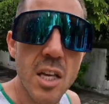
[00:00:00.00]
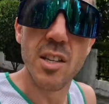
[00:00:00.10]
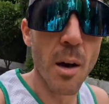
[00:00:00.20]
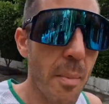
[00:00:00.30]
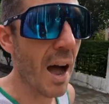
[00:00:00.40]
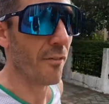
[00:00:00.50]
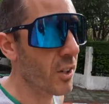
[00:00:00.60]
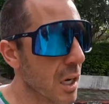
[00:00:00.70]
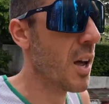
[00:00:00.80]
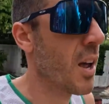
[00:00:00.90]
Some
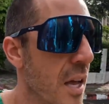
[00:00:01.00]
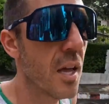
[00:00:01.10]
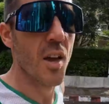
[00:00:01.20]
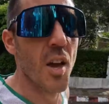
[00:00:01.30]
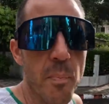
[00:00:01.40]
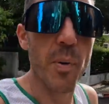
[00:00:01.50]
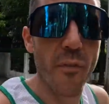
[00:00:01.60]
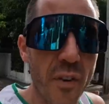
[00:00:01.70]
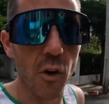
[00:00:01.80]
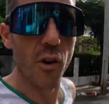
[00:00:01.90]
haven't, but I
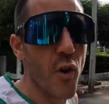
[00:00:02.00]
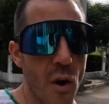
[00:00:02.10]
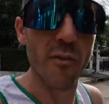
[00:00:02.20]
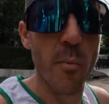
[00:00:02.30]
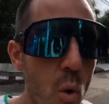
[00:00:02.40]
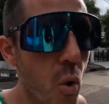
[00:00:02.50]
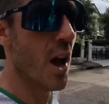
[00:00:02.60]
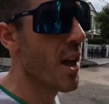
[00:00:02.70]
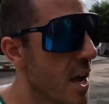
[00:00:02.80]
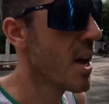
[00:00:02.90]
figure if you have them all,
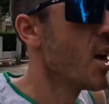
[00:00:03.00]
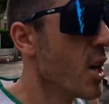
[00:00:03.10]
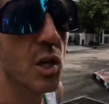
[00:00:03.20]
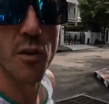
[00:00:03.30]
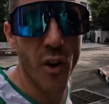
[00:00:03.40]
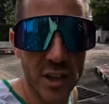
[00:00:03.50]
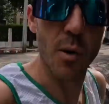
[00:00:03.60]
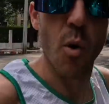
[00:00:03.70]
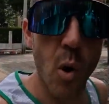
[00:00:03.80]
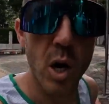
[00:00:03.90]
you can find out
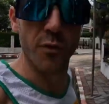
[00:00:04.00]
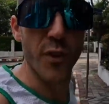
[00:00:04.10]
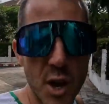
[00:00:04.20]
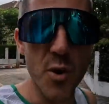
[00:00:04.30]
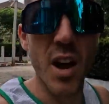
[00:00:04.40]
what works for you.